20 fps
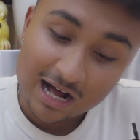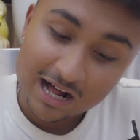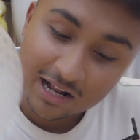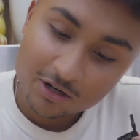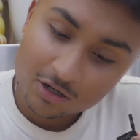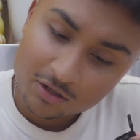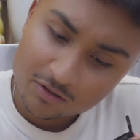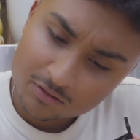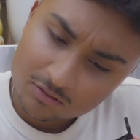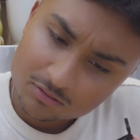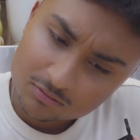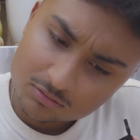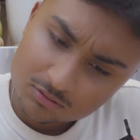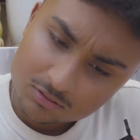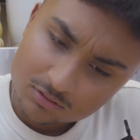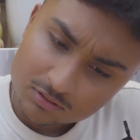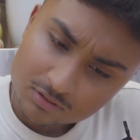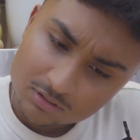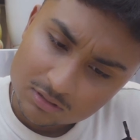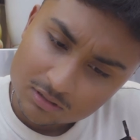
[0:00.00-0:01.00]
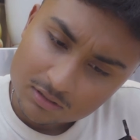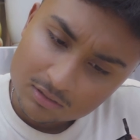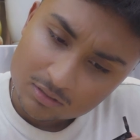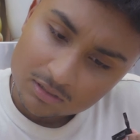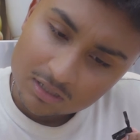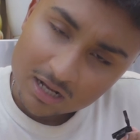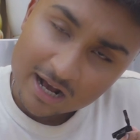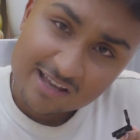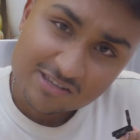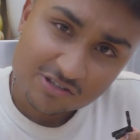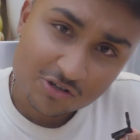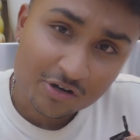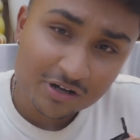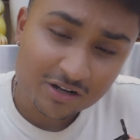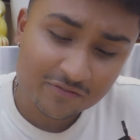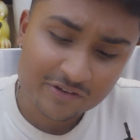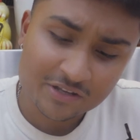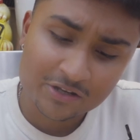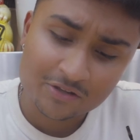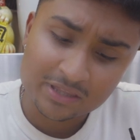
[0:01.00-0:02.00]
I don't know I saw in
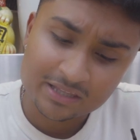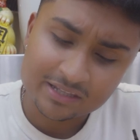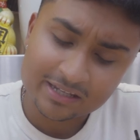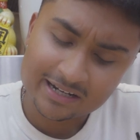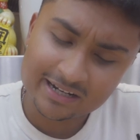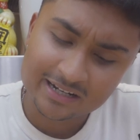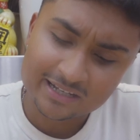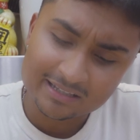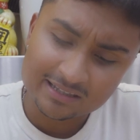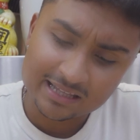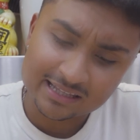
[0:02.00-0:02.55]
a video they did it.